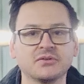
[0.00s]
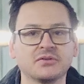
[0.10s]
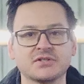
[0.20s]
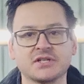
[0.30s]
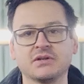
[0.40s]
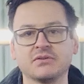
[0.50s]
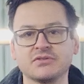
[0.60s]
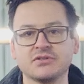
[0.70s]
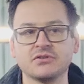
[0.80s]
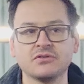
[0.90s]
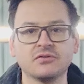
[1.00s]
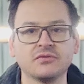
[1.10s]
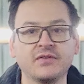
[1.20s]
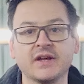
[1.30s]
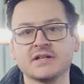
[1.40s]
or the skills to
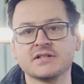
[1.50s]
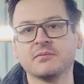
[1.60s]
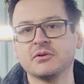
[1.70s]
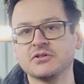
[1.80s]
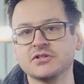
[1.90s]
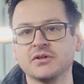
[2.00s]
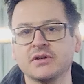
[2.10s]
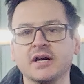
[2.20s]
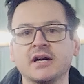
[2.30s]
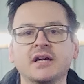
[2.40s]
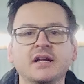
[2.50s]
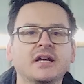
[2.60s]
fix. I'm not a tuner.